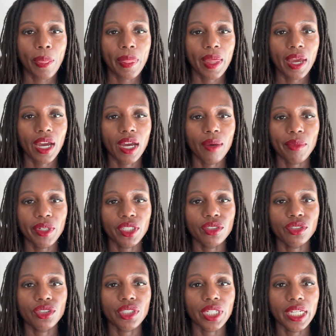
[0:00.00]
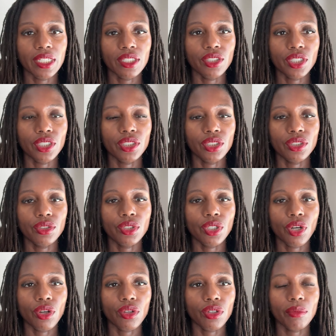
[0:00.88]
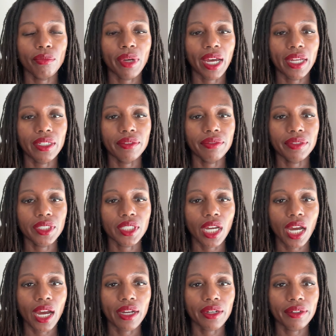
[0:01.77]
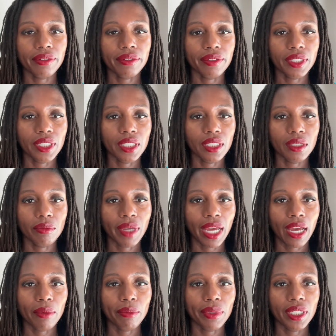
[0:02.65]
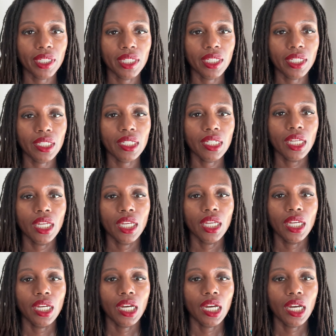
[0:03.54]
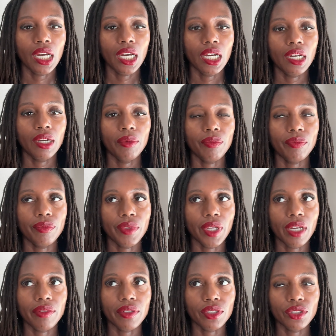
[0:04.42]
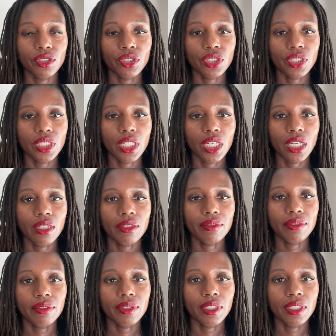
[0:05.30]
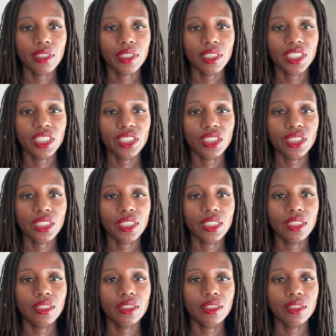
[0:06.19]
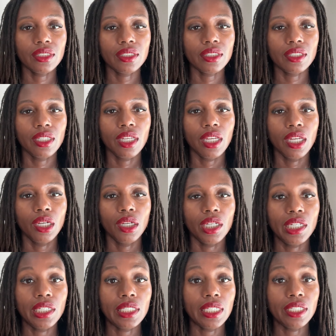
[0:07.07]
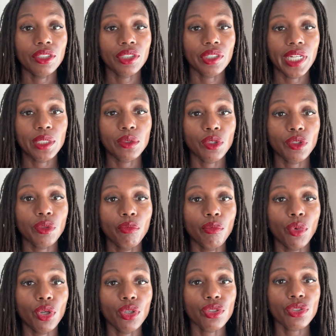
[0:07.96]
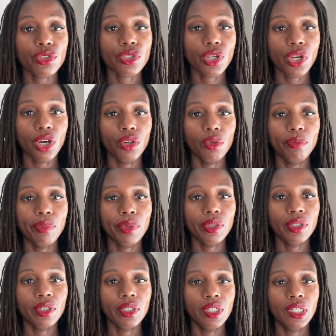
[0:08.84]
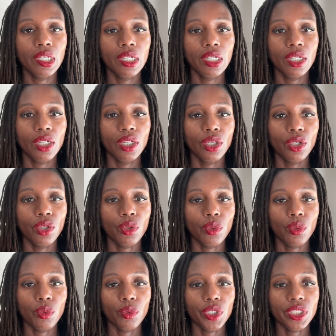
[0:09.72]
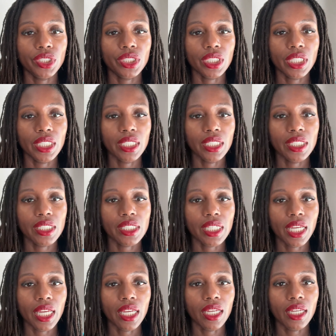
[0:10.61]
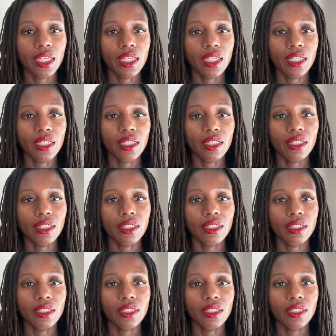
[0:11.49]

But it's great. You can do total body photography mapping, evolution of lesions. It integrates with MolScope, which is it